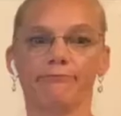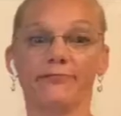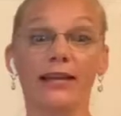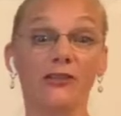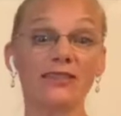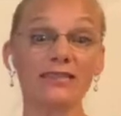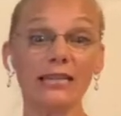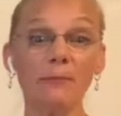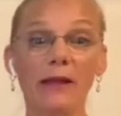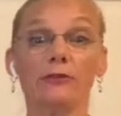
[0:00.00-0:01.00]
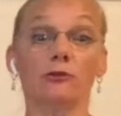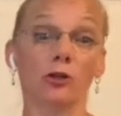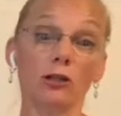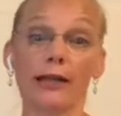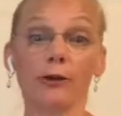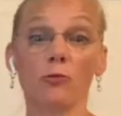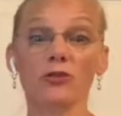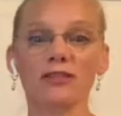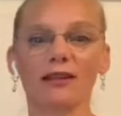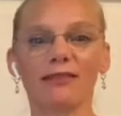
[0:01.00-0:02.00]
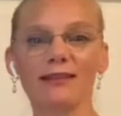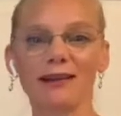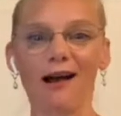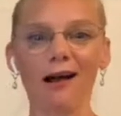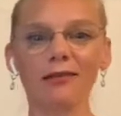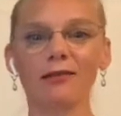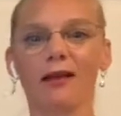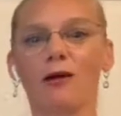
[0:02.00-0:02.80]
Now, the slick may look like almost nothing to us,